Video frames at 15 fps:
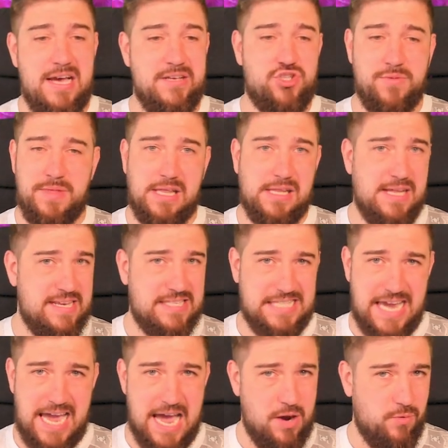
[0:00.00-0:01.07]
Something like
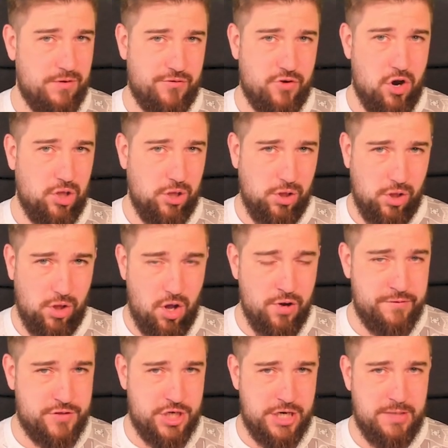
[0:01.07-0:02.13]
Tau have got a
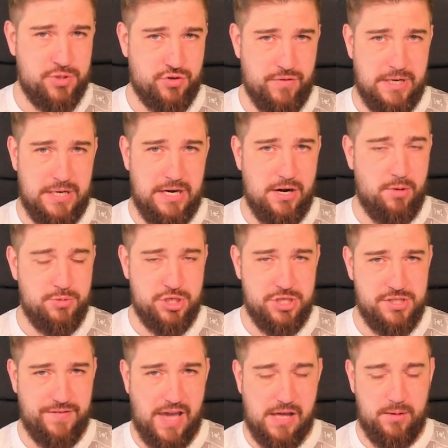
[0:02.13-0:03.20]
lot of cheap screening
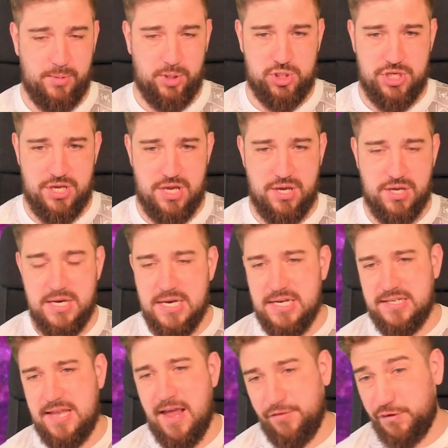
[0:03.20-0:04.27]
options available to you.
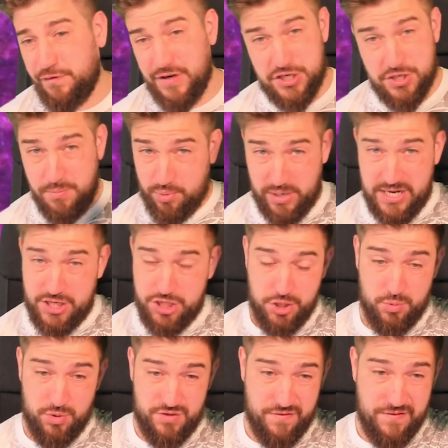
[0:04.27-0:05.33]
Devilfish and
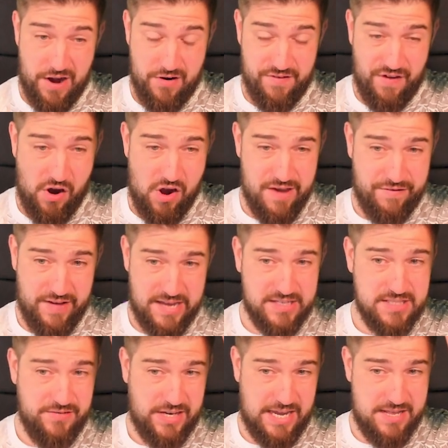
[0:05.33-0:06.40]
Breachers was very, very
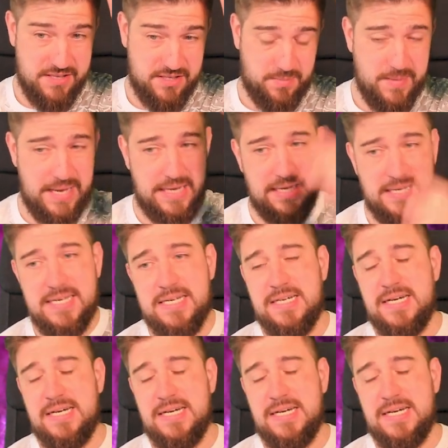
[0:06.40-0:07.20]
effective against me.